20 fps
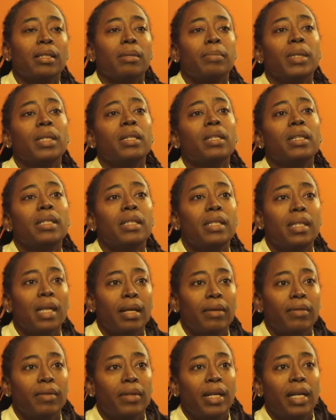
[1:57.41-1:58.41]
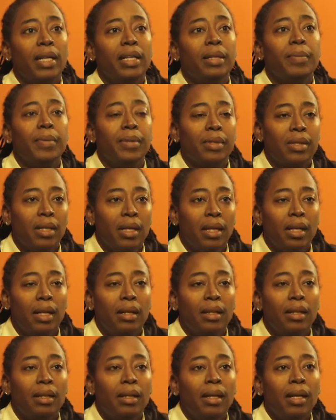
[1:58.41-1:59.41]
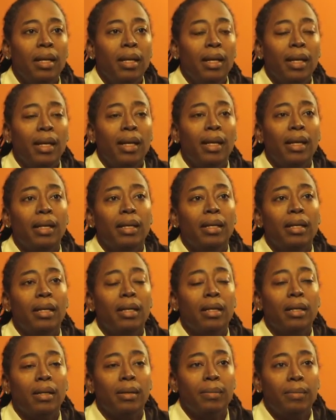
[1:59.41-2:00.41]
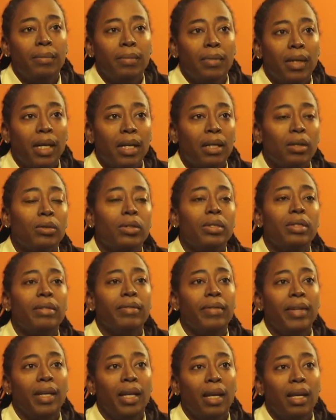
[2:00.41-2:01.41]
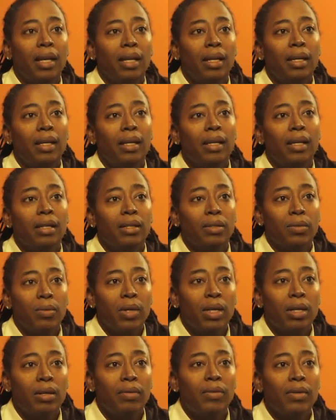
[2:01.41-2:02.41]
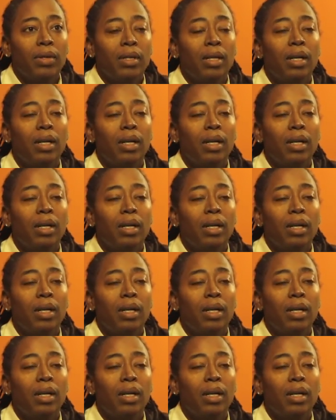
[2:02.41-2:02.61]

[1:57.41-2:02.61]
disability check for 90%, and I go to the VA as well for